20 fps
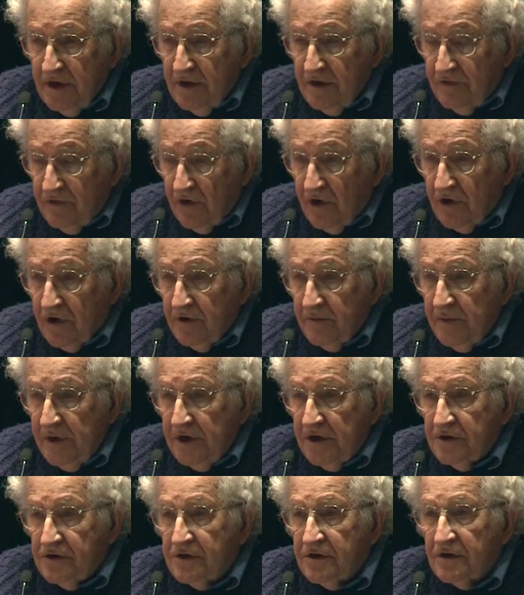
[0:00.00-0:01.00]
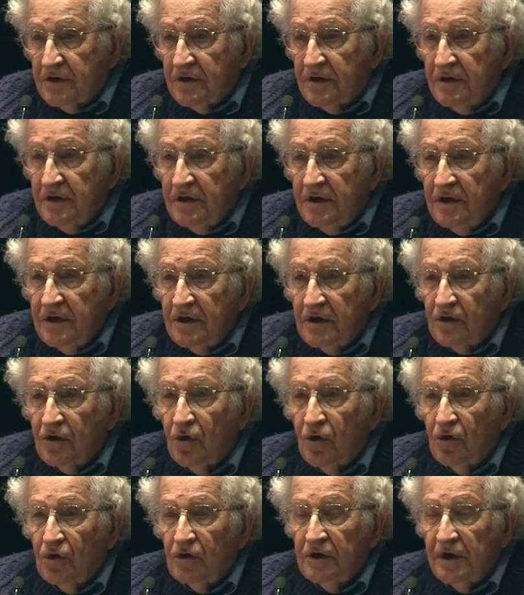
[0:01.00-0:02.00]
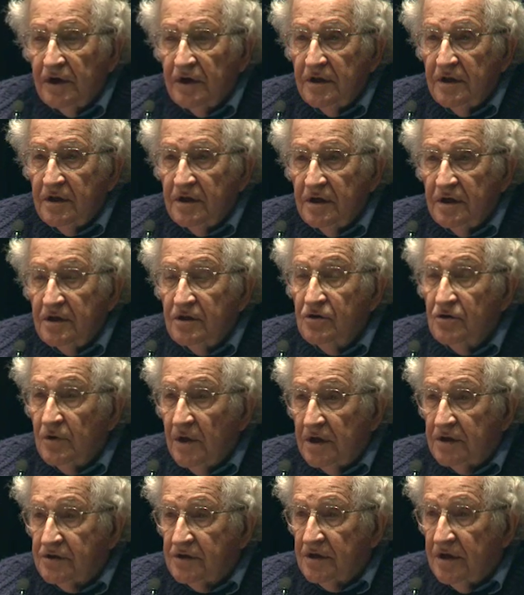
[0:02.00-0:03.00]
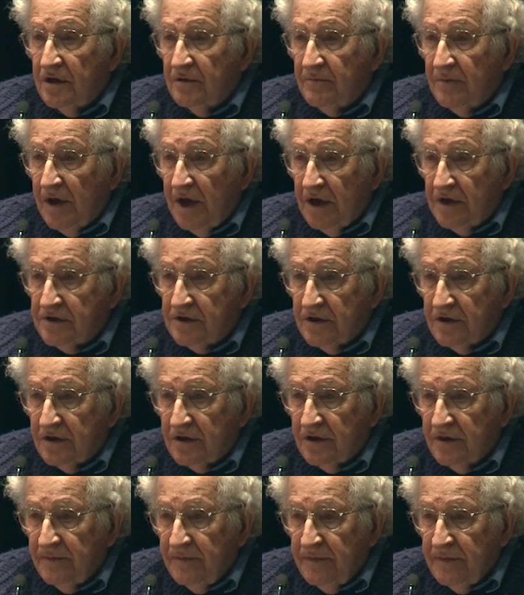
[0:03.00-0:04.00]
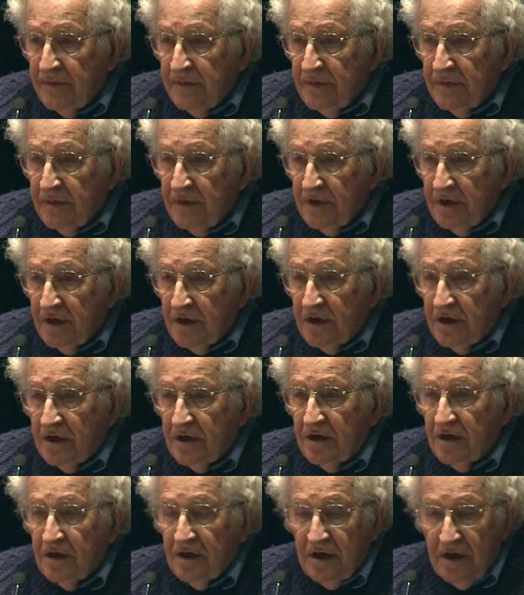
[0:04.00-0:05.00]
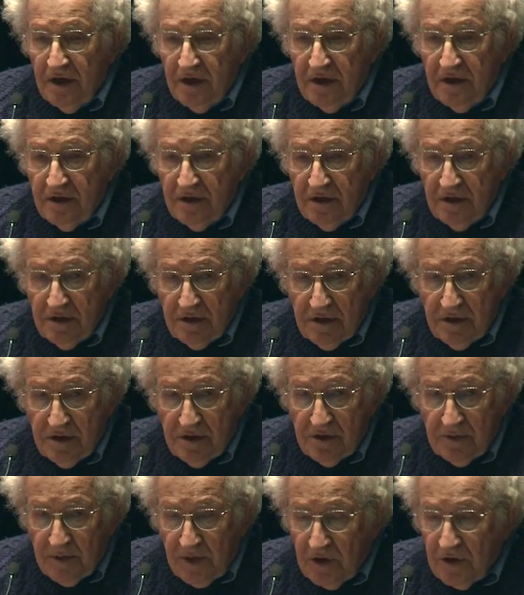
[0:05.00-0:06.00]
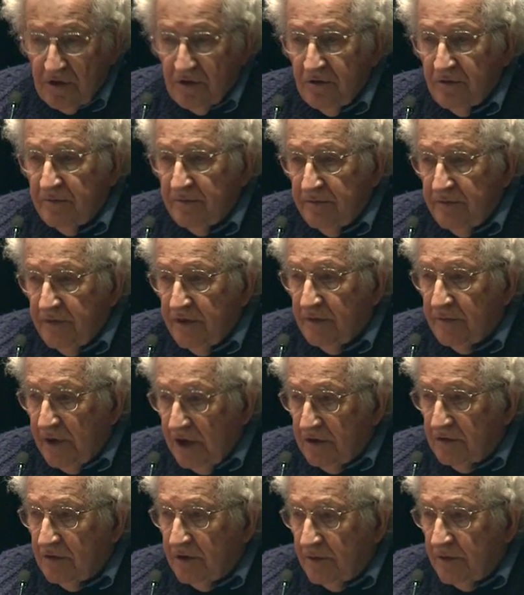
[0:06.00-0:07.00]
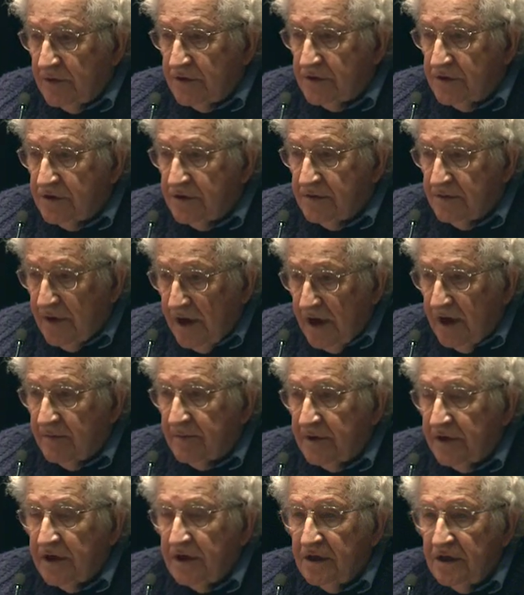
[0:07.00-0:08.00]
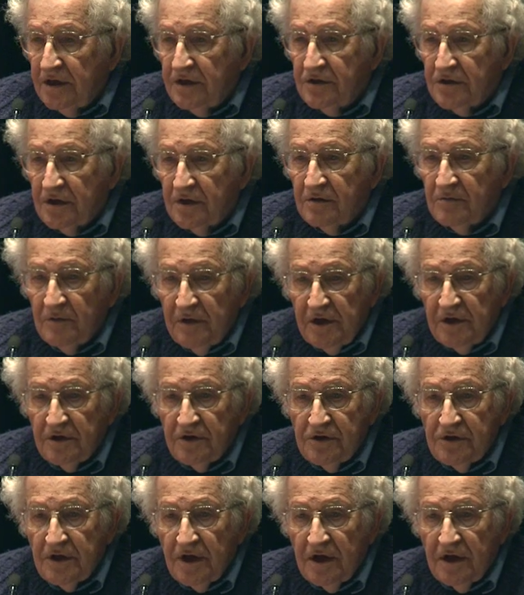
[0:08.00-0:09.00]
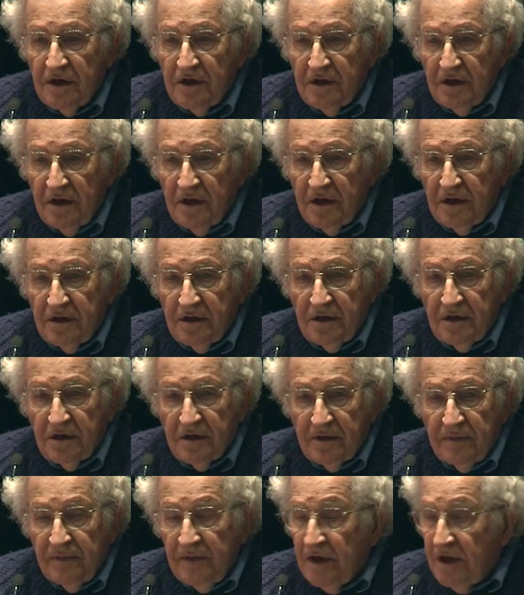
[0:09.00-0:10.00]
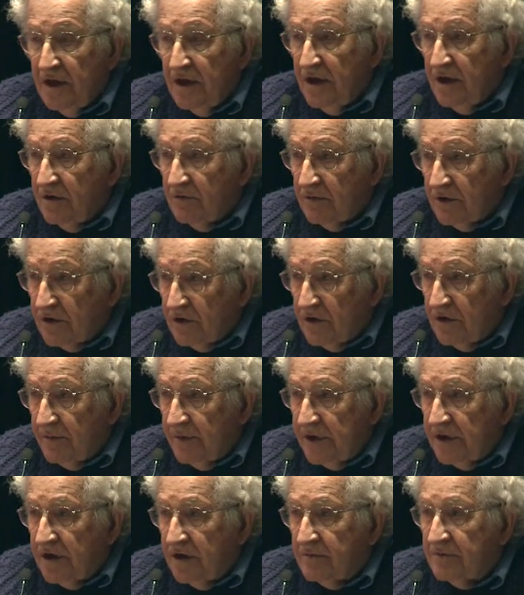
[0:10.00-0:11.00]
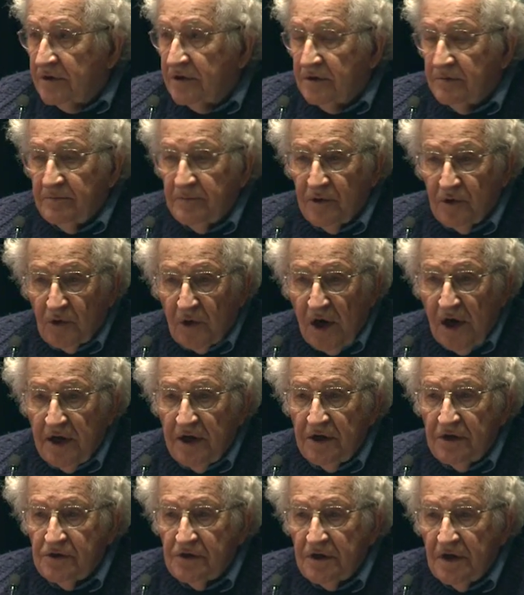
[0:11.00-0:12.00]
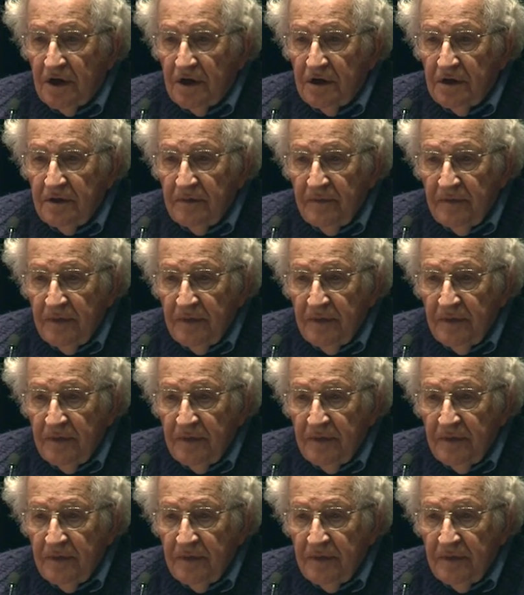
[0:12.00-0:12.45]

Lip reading: foreign minister called in the U.S. ambassador and spoke to him about what was happening. He said, "We understand that we're going to become a pariah state.